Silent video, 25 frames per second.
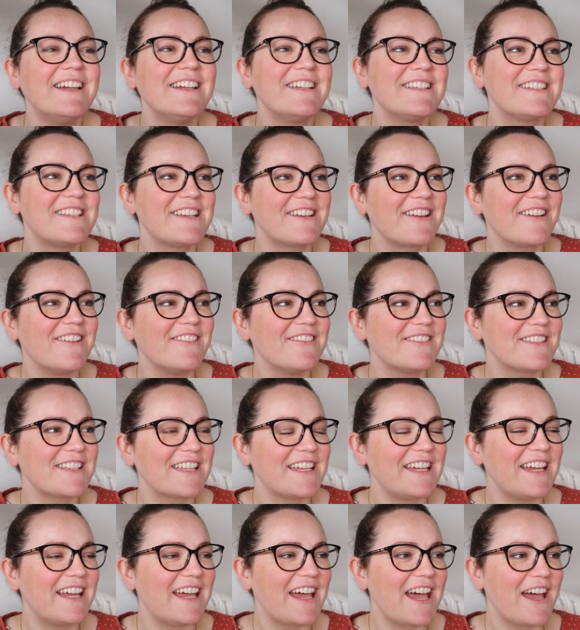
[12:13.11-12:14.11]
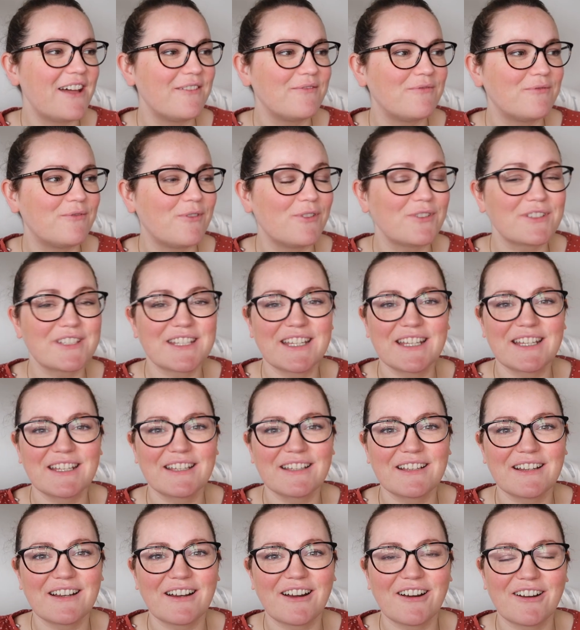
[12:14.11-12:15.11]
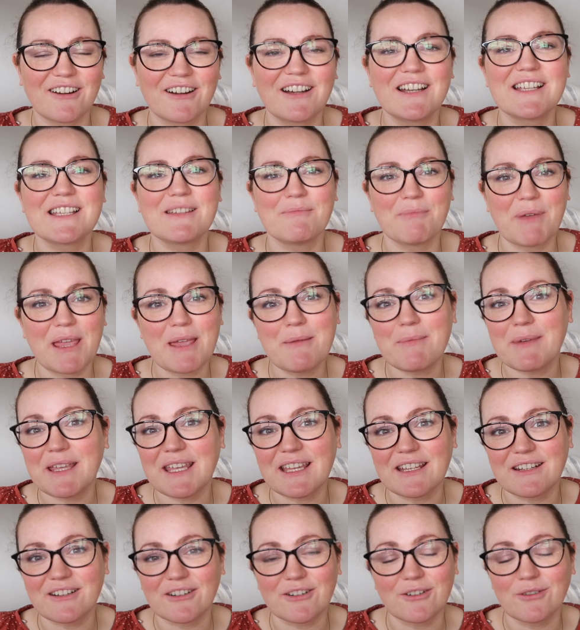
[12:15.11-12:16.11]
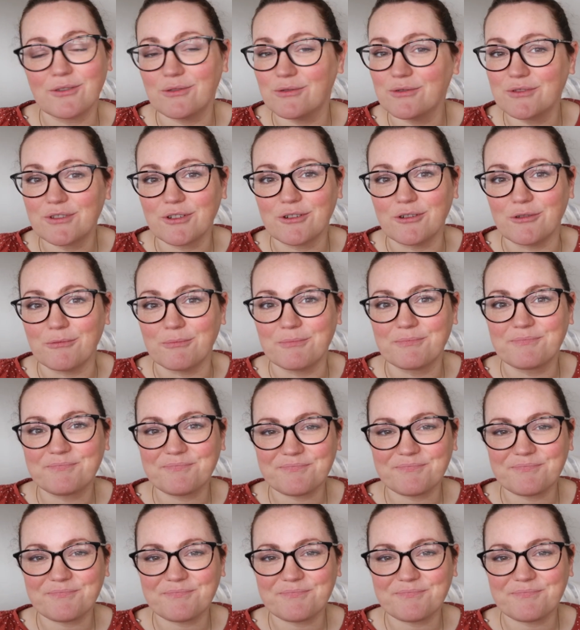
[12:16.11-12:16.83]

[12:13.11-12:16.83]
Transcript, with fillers: she calls it, um, watching her as a baby in her old home.